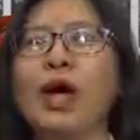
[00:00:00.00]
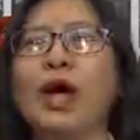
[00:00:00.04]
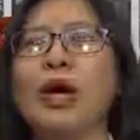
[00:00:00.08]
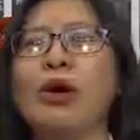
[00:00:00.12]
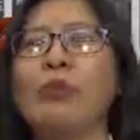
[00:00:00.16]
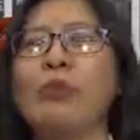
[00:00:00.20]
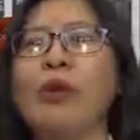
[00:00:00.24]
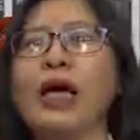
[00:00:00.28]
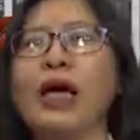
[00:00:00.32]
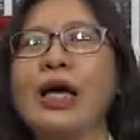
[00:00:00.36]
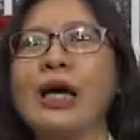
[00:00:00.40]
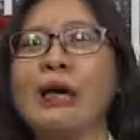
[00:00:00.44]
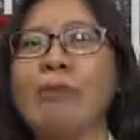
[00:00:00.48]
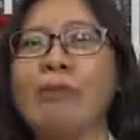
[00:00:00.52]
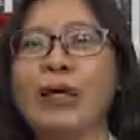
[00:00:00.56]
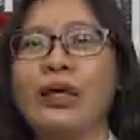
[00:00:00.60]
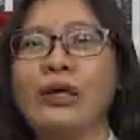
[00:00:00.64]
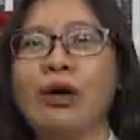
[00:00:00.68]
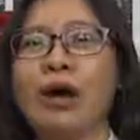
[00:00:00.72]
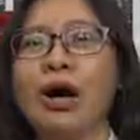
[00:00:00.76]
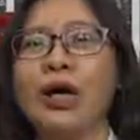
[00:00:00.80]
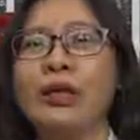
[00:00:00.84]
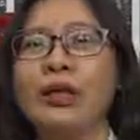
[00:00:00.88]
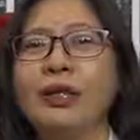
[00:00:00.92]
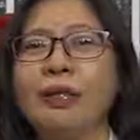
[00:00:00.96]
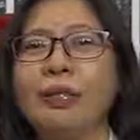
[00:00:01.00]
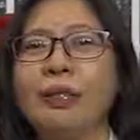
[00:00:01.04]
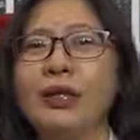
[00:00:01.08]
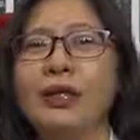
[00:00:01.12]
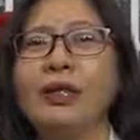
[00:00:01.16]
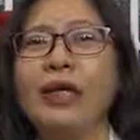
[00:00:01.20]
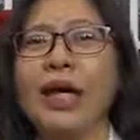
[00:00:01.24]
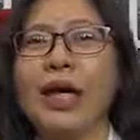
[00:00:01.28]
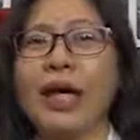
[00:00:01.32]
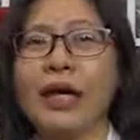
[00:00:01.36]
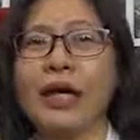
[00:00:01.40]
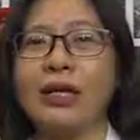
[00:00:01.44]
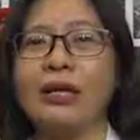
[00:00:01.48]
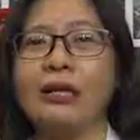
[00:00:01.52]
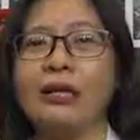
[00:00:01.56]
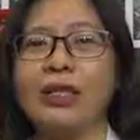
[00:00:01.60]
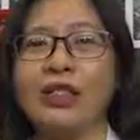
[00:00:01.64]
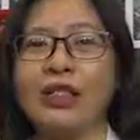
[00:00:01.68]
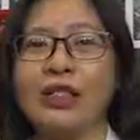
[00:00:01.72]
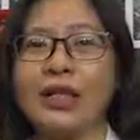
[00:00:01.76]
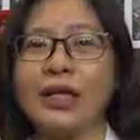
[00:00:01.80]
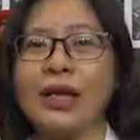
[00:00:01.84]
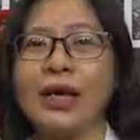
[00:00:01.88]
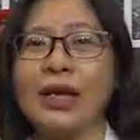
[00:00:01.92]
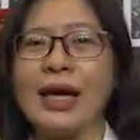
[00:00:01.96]
We have an on-demand
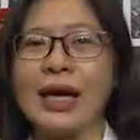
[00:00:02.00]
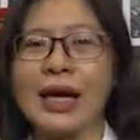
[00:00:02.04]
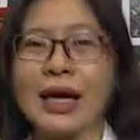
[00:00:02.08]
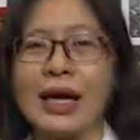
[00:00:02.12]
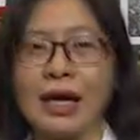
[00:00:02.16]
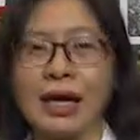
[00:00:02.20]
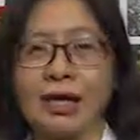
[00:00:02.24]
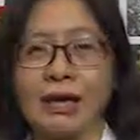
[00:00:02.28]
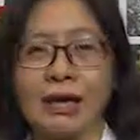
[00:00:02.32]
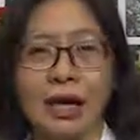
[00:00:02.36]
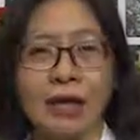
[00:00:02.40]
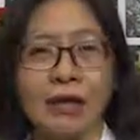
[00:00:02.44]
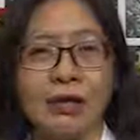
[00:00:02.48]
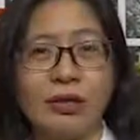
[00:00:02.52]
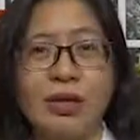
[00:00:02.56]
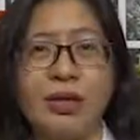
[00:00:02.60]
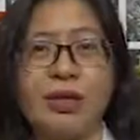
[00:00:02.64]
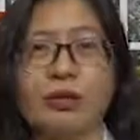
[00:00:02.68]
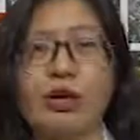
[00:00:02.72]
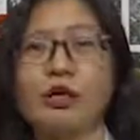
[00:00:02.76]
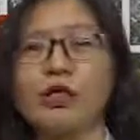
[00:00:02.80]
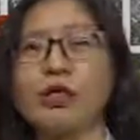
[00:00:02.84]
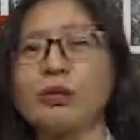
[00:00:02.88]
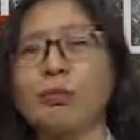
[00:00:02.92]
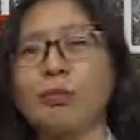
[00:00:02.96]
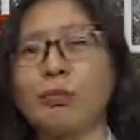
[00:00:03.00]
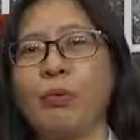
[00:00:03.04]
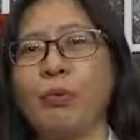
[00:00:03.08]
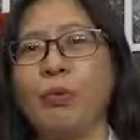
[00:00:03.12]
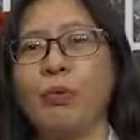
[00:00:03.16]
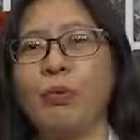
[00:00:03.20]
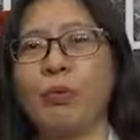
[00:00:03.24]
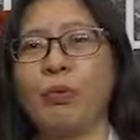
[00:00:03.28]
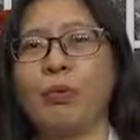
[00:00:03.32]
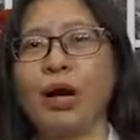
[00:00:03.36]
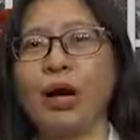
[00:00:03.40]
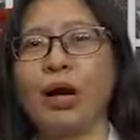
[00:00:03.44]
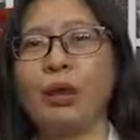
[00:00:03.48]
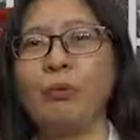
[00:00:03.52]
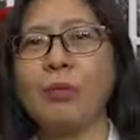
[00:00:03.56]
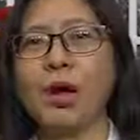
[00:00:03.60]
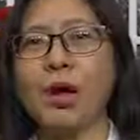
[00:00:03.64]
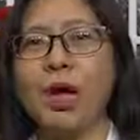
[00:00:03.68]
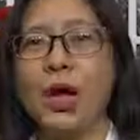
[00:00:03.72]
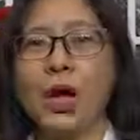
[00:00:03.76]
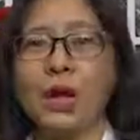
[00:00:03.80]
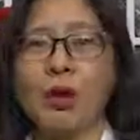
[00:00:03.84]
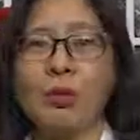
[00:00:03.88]
energy and a detox program